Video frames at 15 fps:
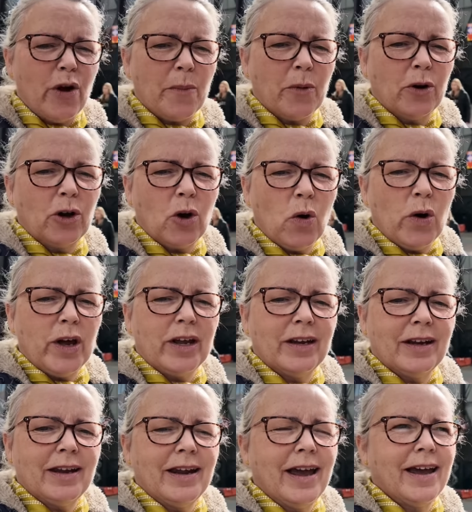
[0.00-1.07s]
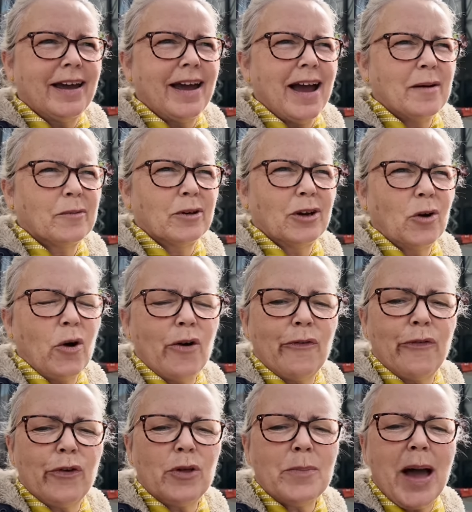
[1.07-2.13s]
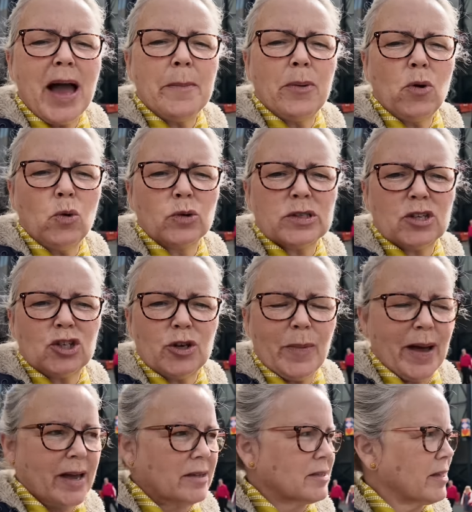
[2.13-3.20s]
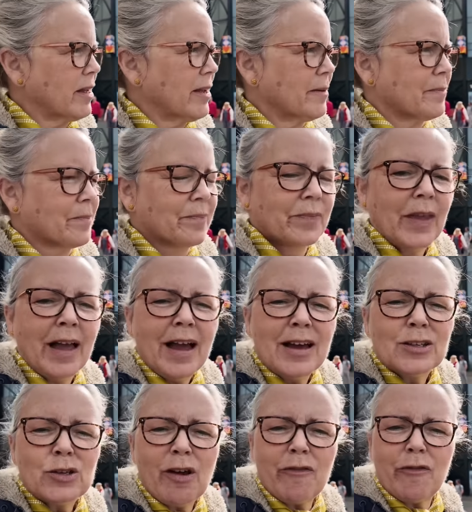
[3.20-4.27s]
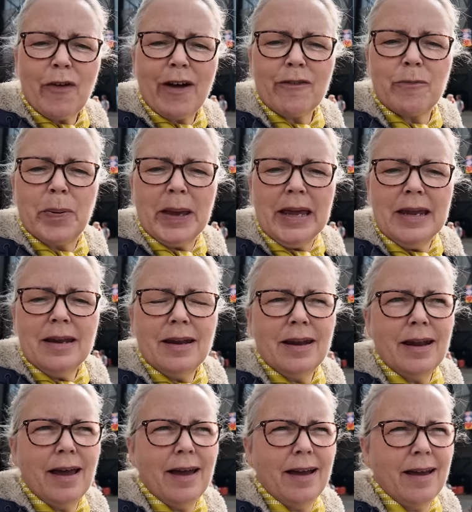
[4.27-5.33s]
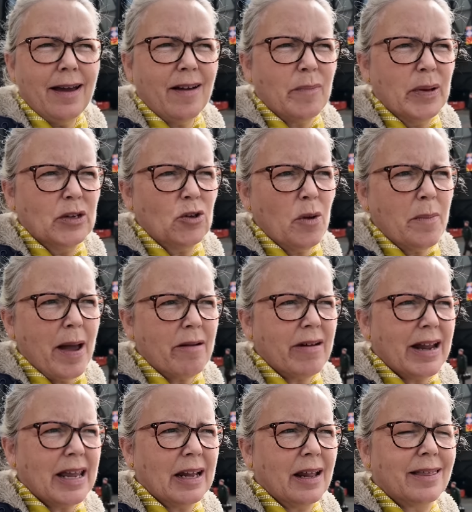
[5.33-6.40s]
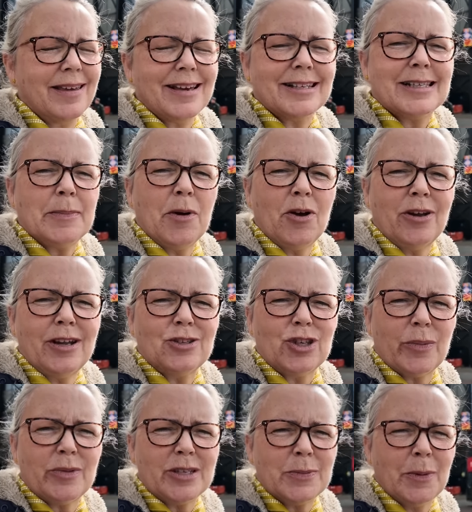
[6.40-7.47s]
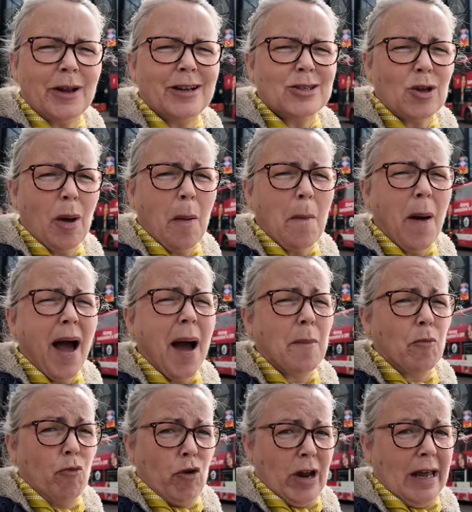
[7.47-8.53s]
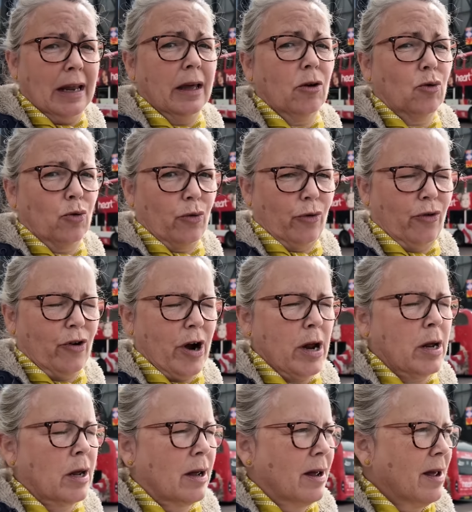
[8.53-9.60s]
I'm going to go and uh, I'm going to go and fill my boots, as you might say. So I've, I've been uh, I've been doing my regular Thursday morning job this morning, so I'm, I'm really hungry.